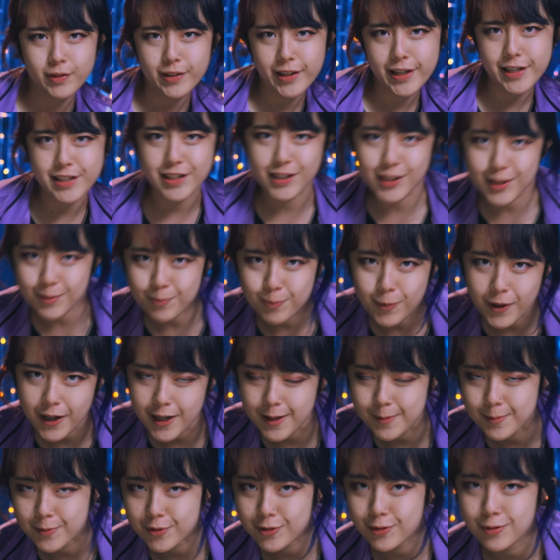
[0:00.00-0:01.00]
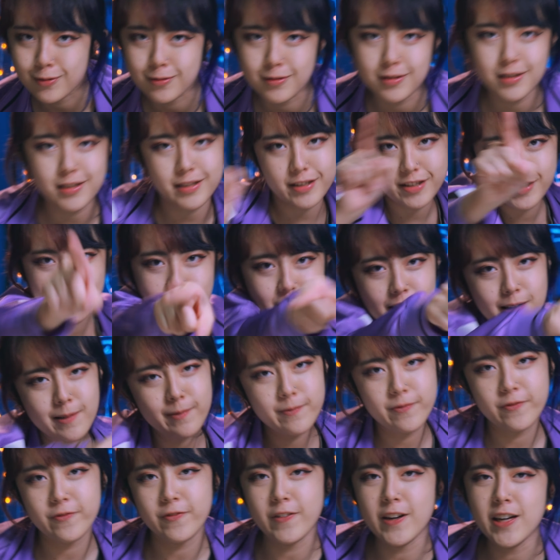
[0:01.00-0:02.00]
lazy bums who need
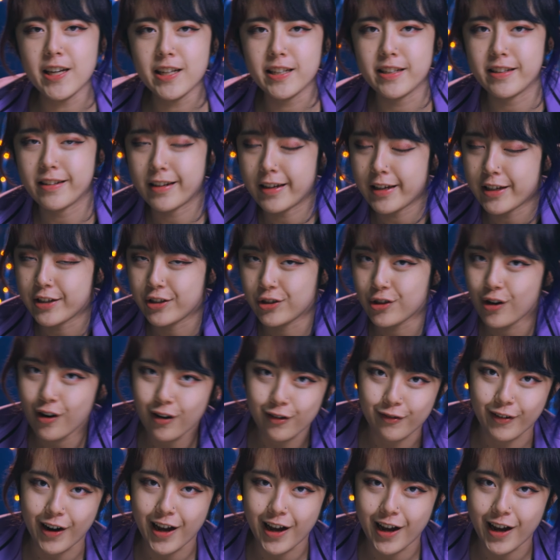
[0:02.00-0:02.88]
some fun in your